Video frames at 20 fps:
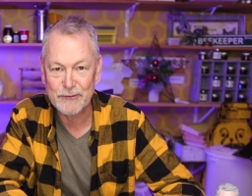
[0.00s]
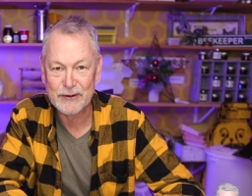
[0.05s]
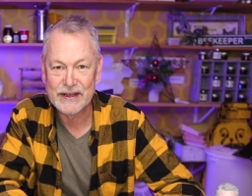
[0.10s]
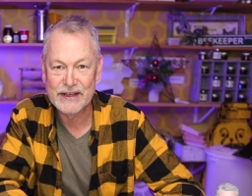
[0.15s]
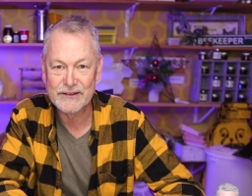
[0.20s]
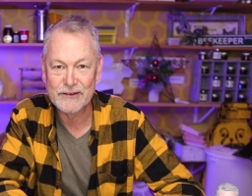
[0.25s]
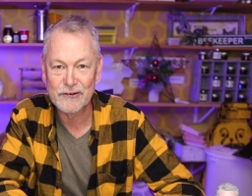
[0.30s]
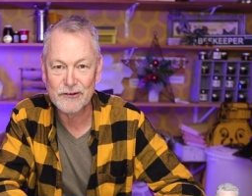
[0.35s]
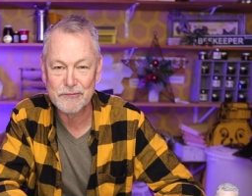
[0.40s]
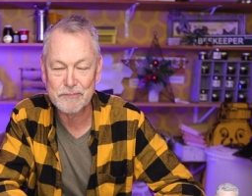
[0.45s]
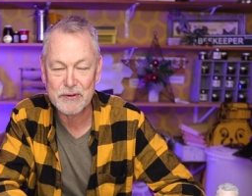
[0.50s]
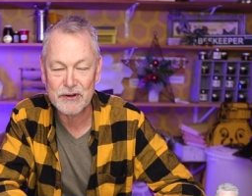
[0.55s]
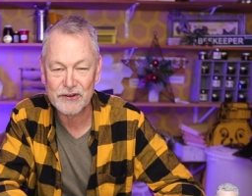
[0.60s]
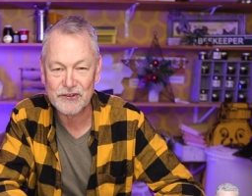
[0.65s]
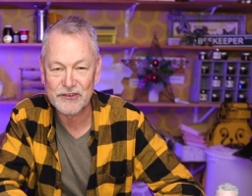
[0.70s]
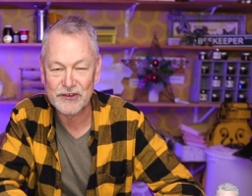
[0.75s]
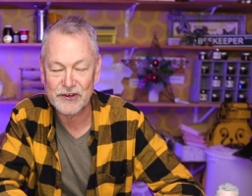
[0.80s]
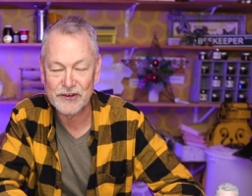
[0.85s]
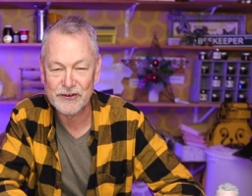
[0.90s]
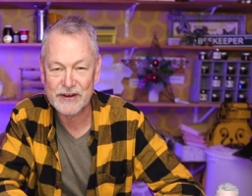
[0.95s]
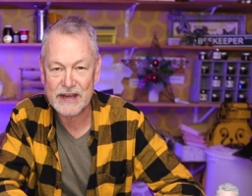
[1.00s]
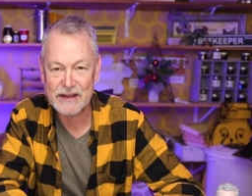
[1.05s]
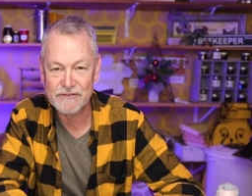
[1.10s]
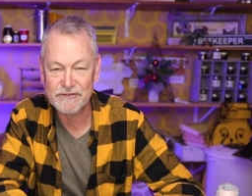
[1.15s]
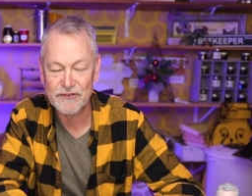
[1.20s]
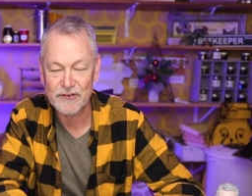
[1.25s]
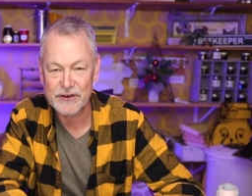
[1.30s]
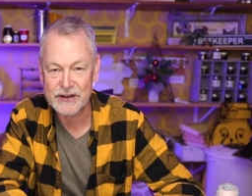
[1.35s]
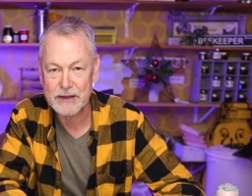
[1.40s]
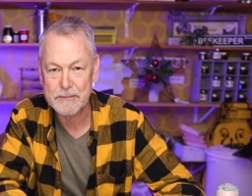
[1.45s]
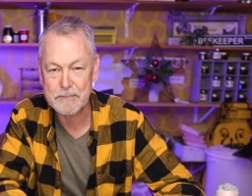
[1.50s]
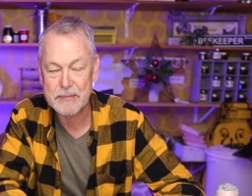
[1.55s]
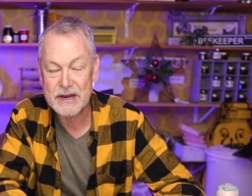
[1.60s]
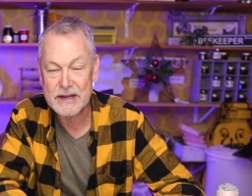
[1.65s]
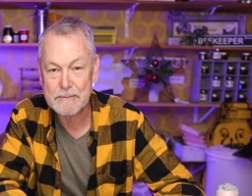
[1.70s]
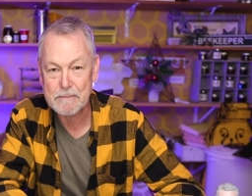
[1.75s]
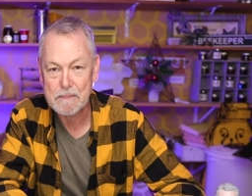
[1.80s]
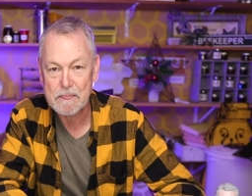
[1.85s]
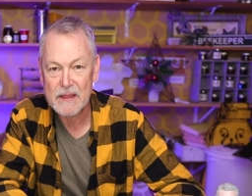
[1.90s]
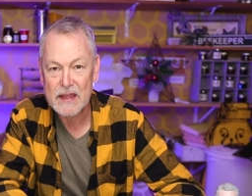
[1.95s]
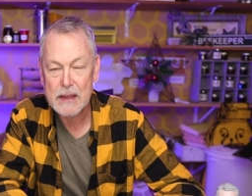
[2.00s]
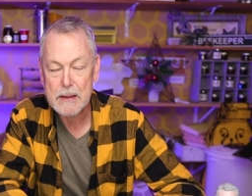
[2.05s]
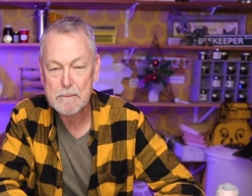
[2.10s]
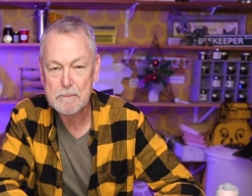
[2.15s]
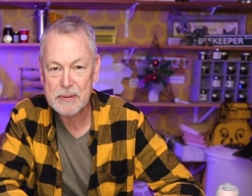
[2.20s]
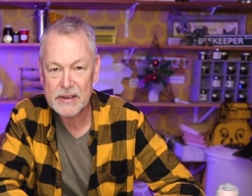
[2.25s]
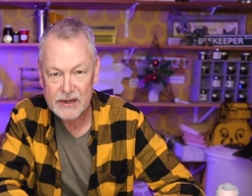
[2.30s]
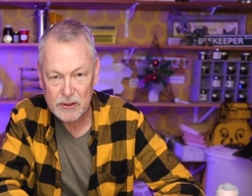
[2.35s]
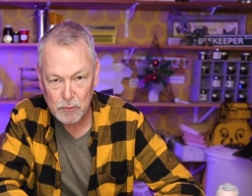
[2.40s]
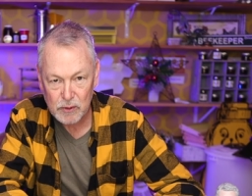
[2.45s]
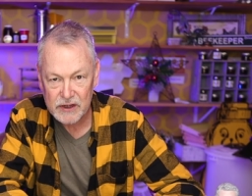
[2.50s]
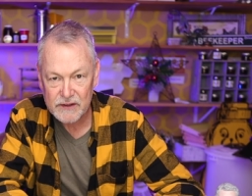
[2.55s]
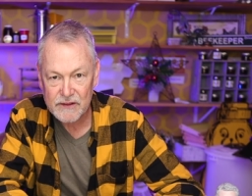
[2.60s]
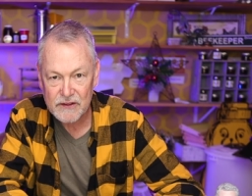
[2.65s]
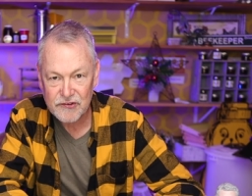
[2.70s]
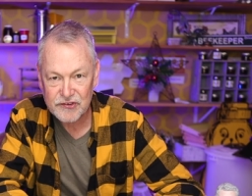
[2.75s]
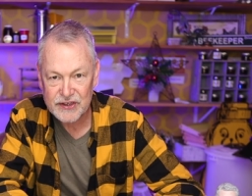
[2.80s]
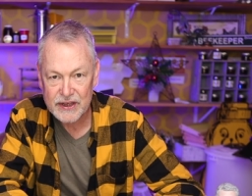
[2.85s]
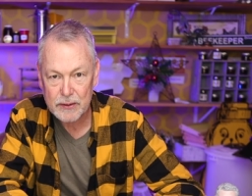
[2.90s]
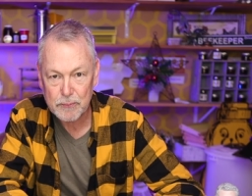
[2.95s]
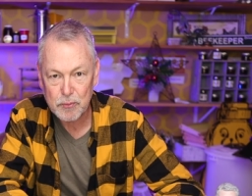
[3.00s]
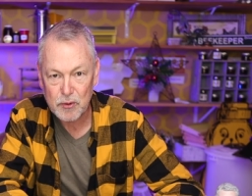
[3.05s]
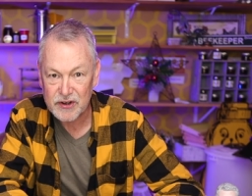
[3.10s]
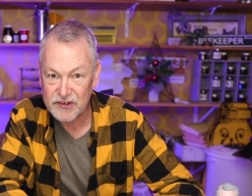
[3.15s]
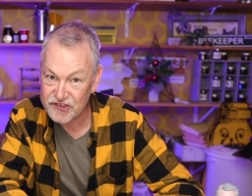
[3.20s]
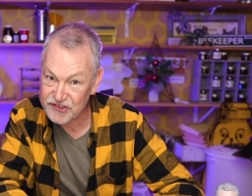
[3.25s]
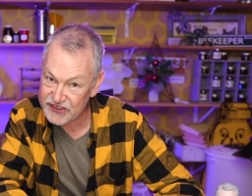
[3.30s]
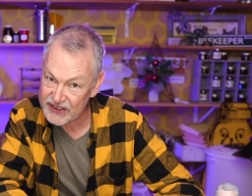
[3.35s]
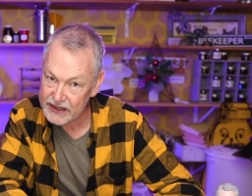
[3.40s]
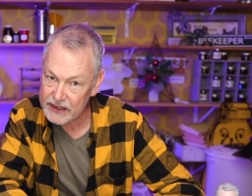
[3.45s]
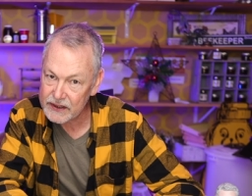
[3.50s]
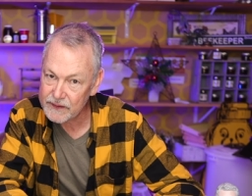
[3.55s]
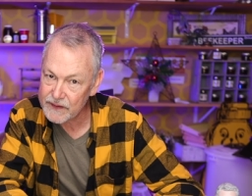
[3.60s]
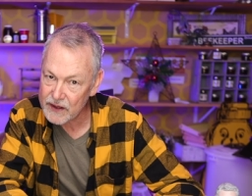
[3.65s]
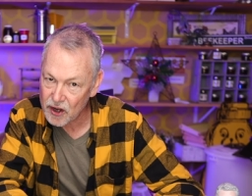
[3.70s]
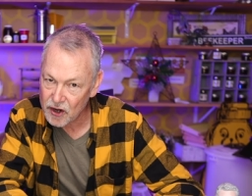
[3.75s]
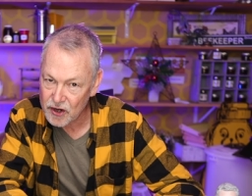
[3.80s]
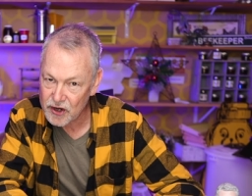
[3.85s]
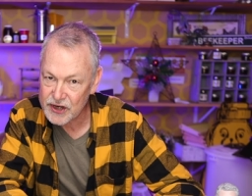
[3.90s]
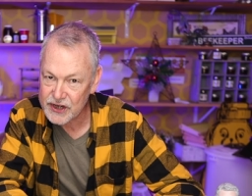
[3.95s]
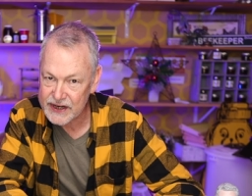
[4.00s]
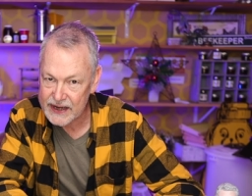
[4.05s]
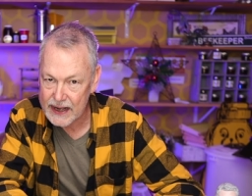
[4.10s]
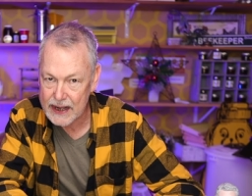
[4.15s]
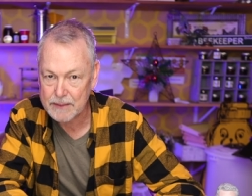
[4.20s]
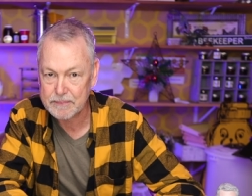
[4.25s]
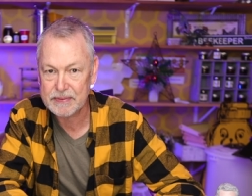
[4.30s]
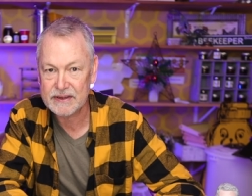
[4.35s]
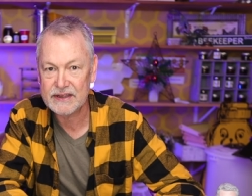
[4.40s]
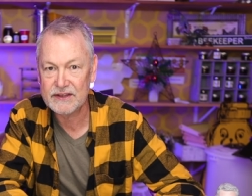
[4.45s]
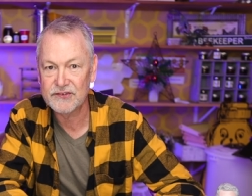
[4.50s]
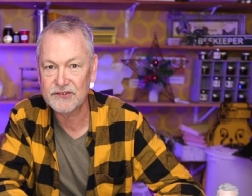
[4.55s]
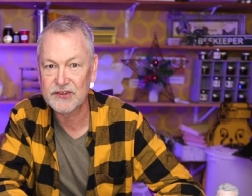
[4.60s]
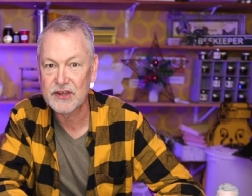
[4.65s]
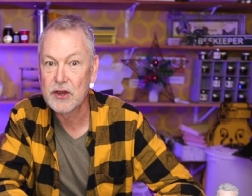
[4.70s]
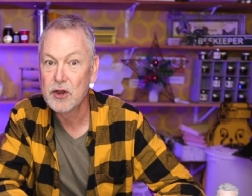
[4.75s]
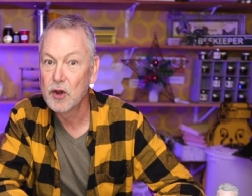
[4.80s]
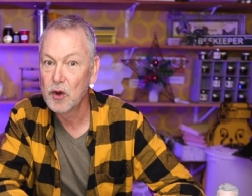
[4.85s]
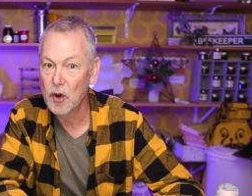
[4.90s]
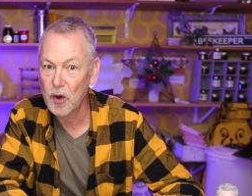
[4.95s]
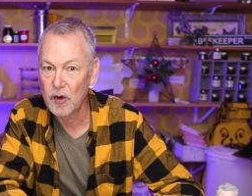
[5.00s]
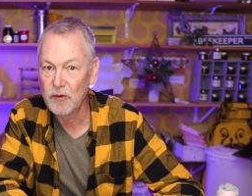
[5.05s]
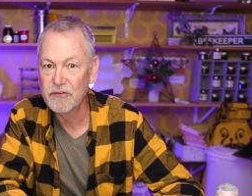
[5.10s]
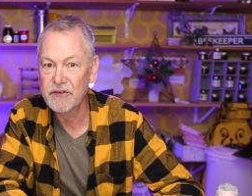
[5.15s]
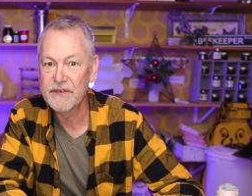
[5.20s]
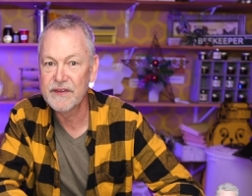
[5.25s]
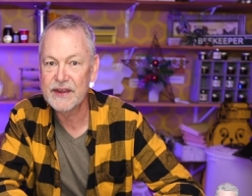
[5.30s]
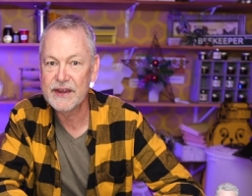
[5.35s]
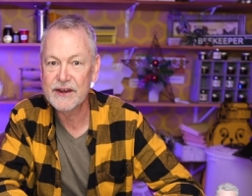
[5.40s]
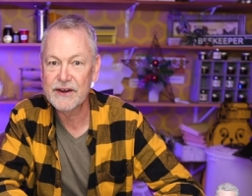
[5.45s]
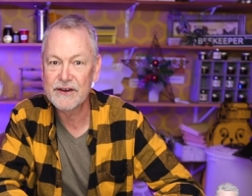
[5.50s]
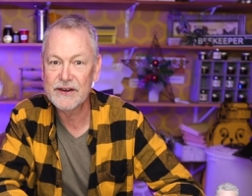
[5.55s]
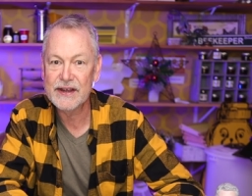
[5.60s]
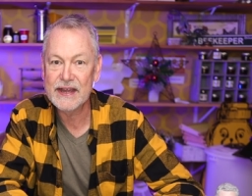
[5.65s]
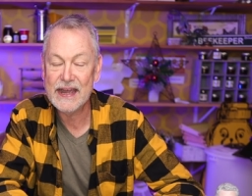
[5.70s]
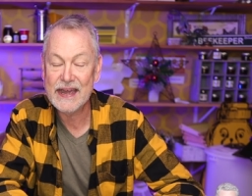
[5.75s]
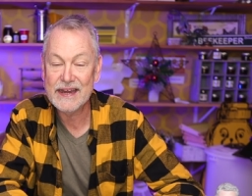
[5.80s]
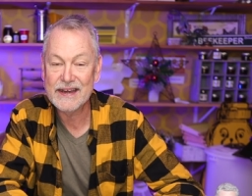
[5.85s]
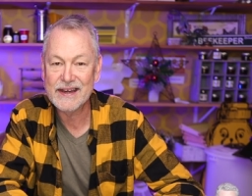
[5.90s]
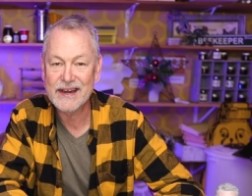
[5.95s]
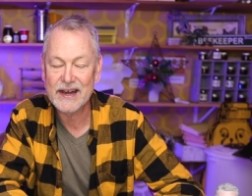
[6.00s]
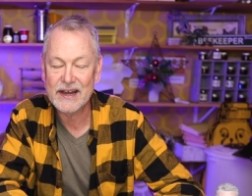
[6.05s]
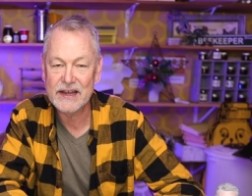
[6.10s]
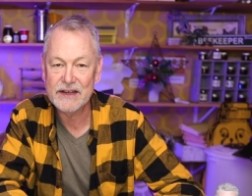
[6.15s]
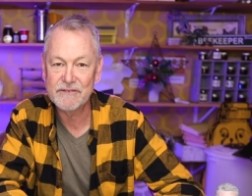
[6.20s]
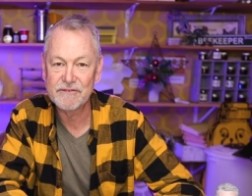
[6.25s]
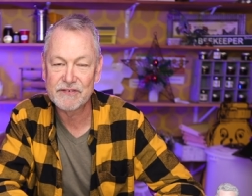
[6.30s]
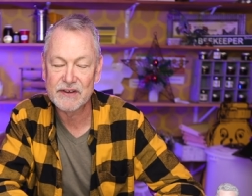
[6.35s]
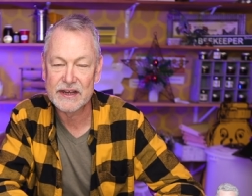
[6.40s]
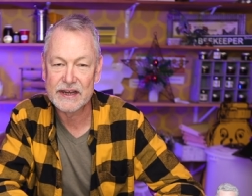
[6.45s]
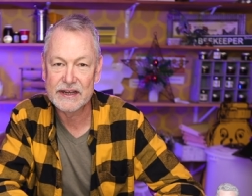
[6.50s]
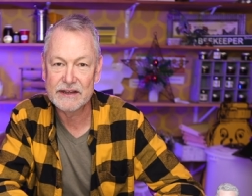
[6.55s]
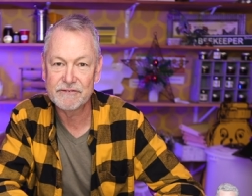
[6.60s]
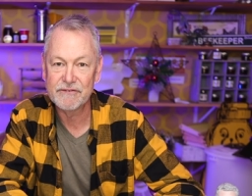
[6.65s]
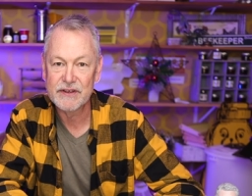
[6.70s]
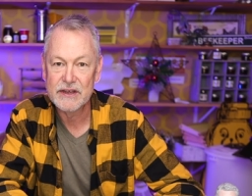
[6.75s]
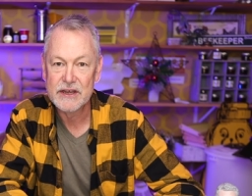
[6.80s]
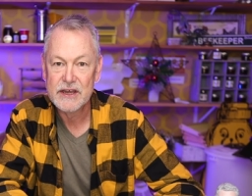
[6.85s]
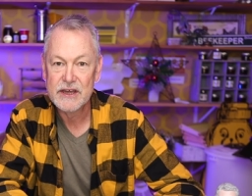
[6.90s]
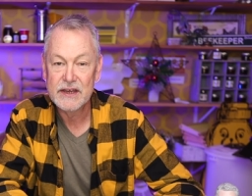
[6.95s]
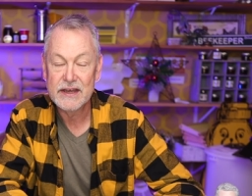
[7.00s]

We get those books autographed for you. But pick one of those up. We're selling the hard copies over there at Hive Life.